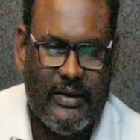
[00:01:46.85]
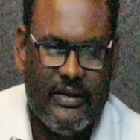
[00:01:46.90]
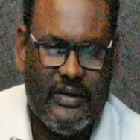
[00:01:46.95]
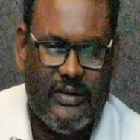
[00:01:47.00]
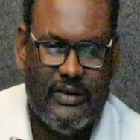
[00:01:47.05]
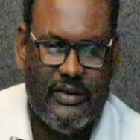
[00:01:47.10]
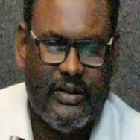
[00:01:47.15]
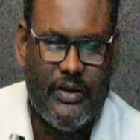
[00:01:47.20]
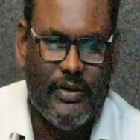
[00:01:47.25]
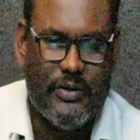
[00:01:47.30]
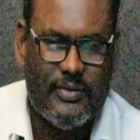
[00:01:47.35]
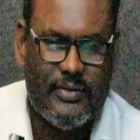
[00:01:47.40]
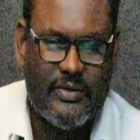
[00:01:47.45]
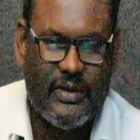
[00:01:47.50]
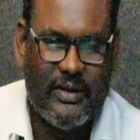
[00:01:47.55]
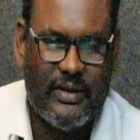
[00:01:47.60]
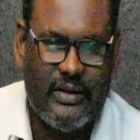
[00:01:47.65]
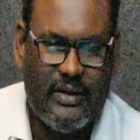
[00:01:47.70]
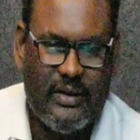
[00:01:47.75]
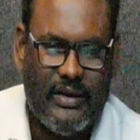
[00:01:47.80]
the
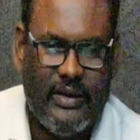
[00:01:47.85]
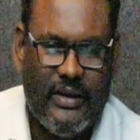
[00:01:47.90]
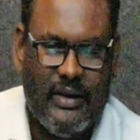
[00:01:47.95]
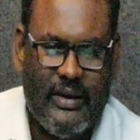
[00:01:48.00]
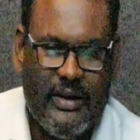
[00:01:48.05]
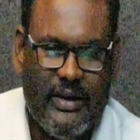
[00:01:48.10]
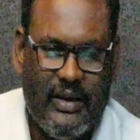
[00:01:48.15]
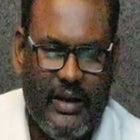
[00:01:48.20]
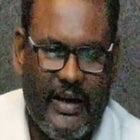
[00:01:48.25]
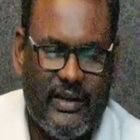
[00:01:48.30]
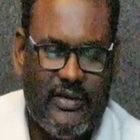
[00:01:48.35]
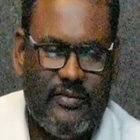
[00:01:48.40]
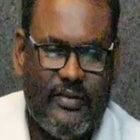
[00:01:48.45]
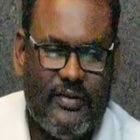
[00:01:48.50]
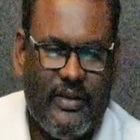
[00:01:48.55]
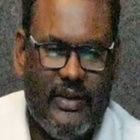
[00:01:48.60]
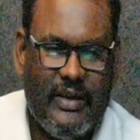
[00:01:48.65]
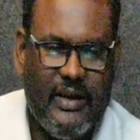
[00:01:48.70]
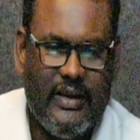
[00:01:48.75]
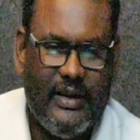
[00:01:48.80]
user as
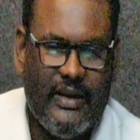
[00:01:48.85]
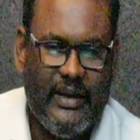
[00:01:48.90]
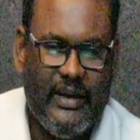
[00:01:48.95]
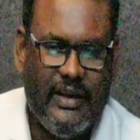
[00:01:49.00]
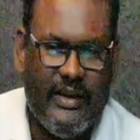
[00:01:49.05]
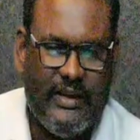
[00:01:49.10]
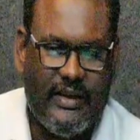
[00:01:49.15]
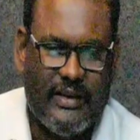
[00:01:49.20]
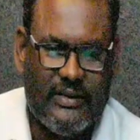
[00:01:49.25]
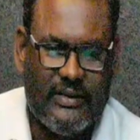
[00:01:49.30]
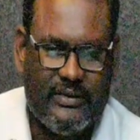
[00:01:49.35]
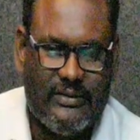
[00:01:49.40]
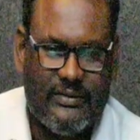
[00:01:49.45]
well the creator.